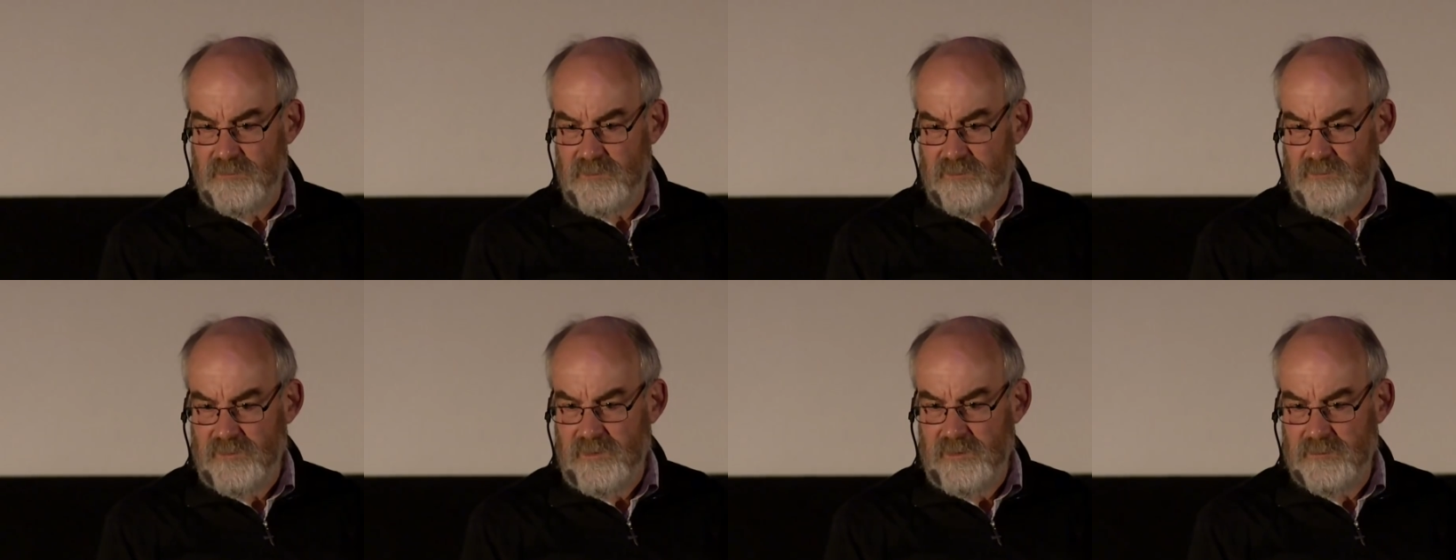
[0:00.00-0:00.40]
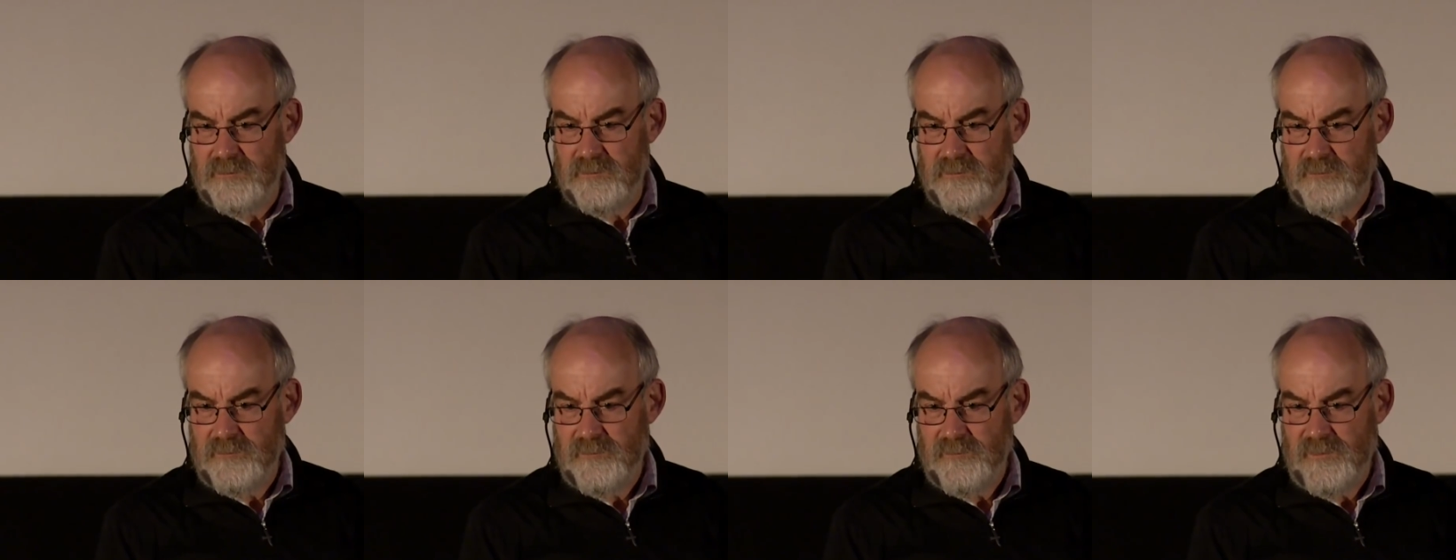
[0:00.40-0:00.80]
with
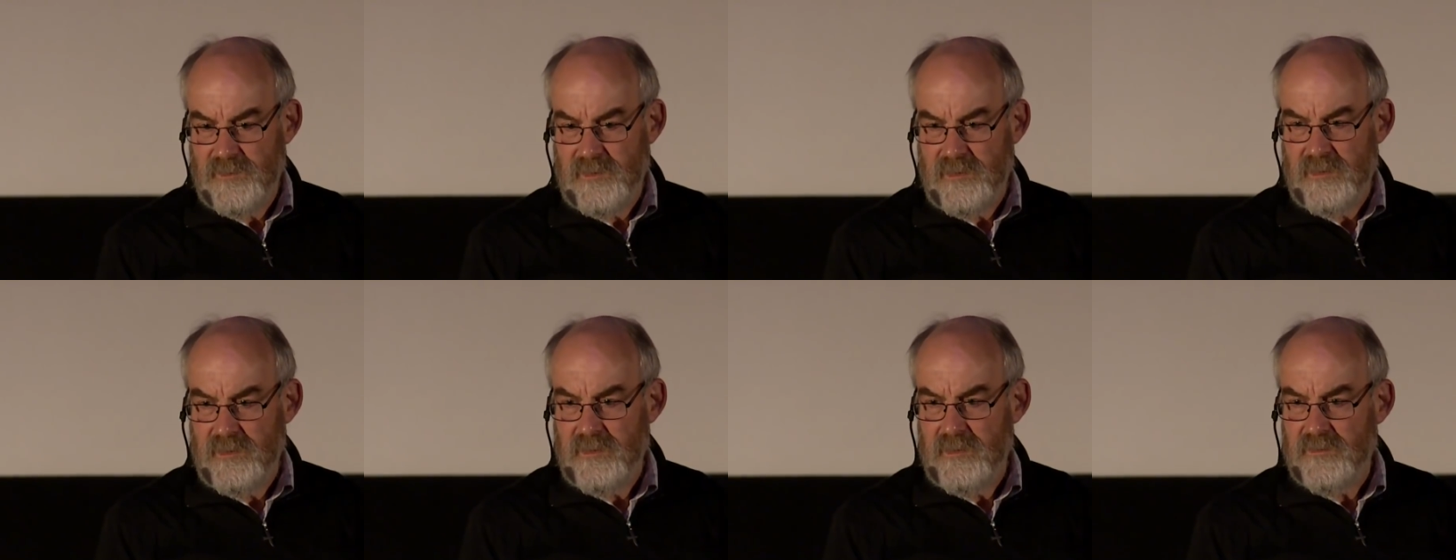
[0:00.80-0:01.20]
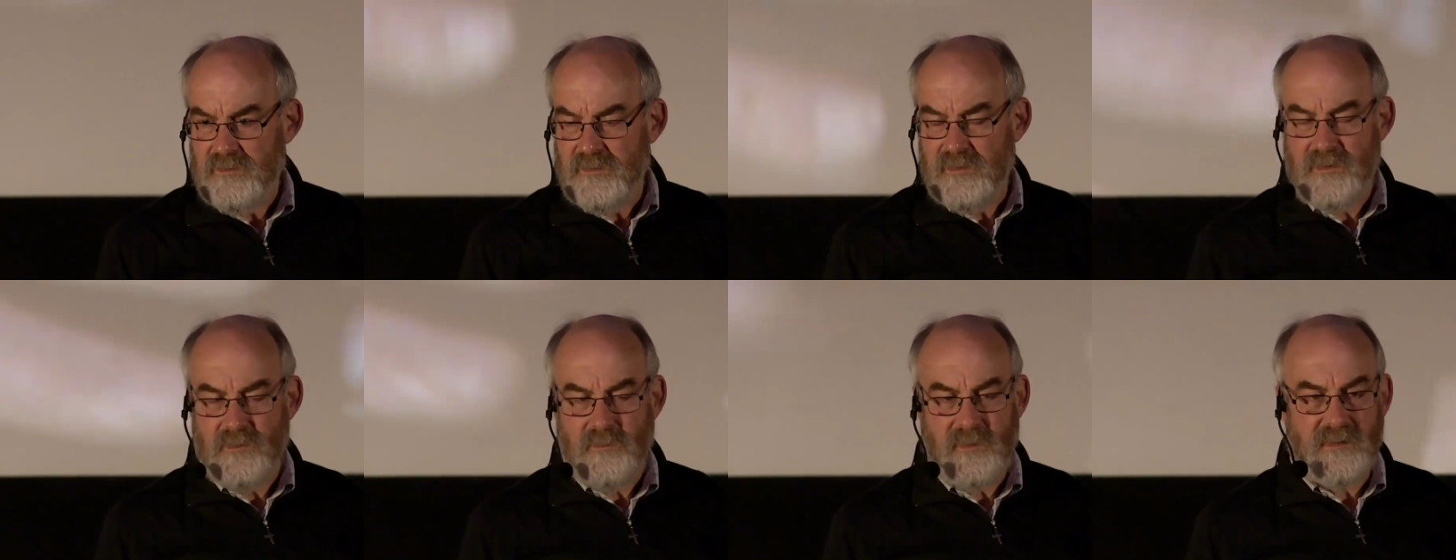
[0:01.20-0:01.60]
role,
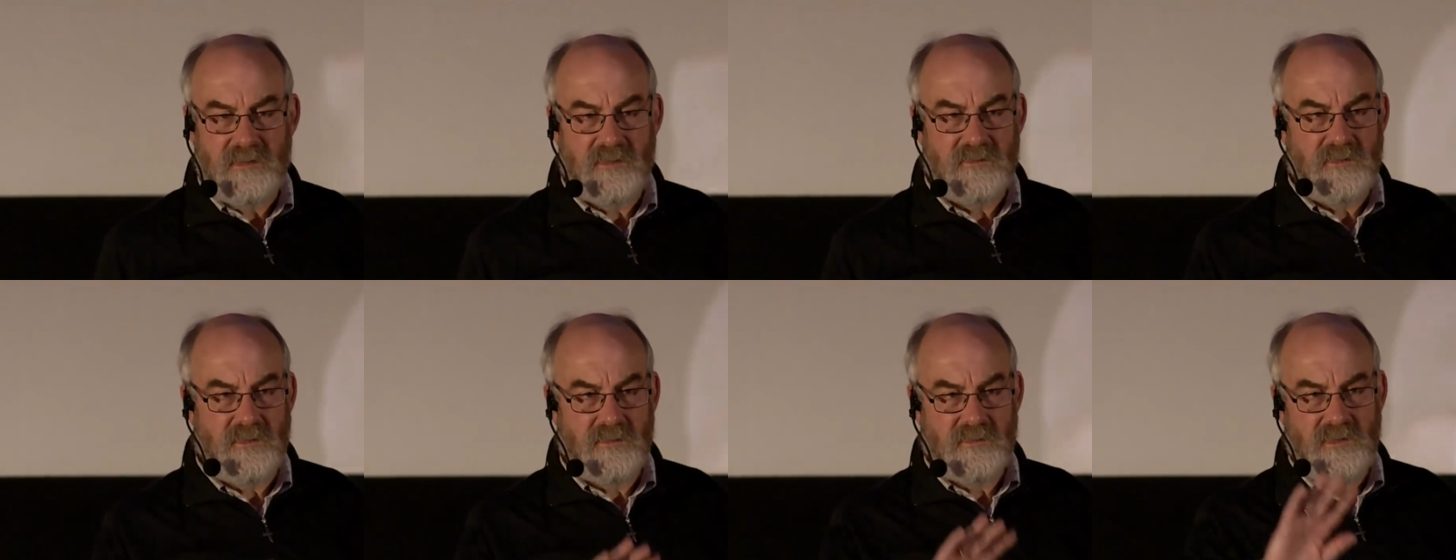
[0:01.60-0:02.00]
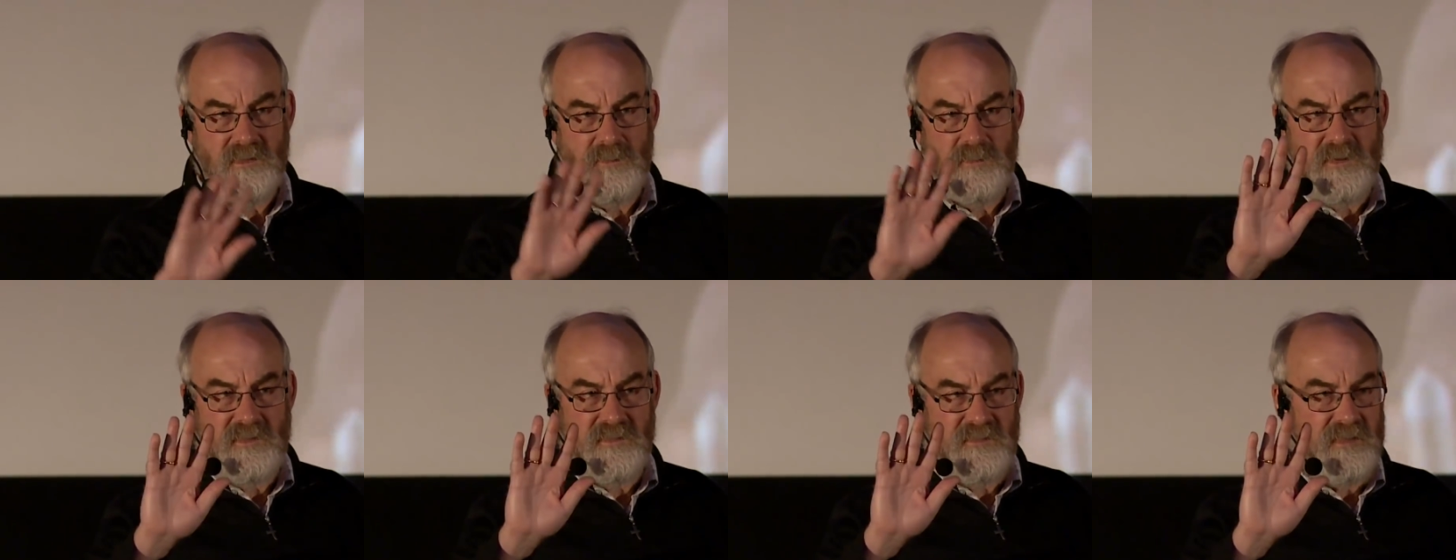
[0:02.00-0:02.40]
so that when the doctor
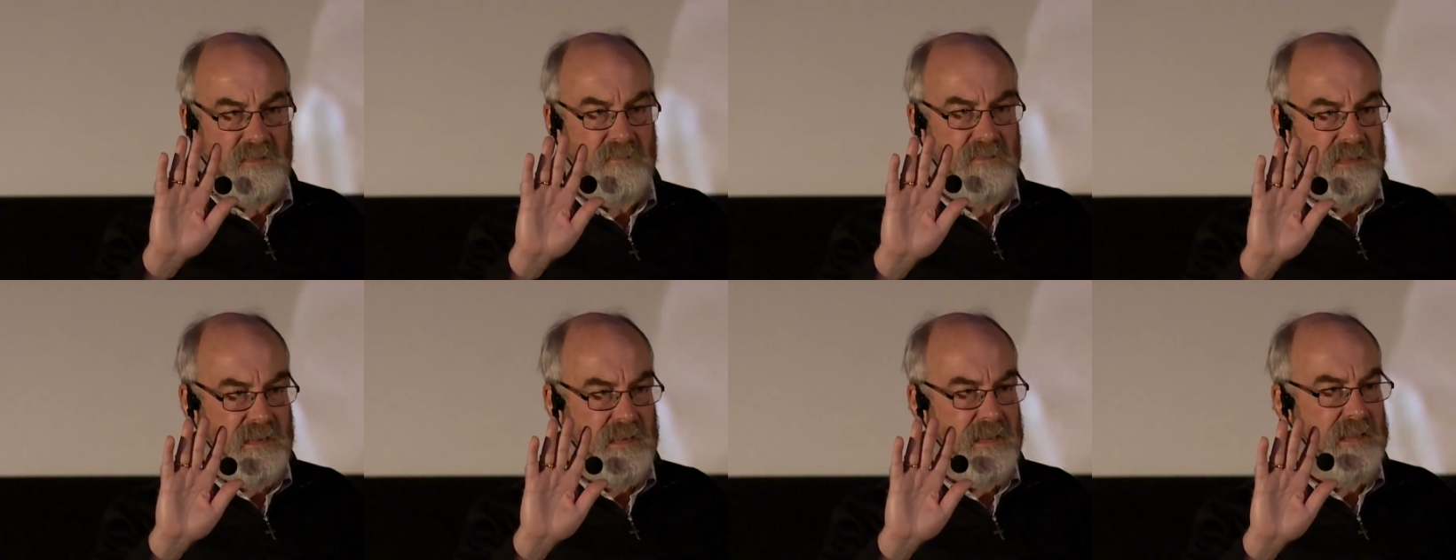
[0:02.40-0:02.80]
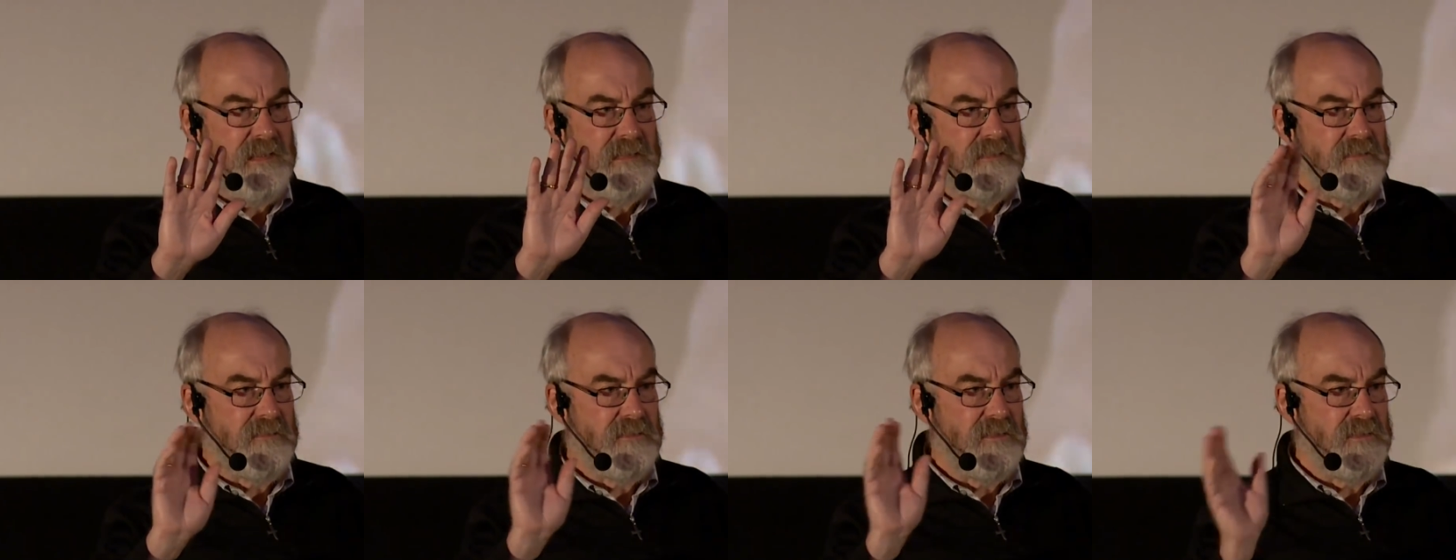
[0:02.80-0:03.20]
puts up their hand,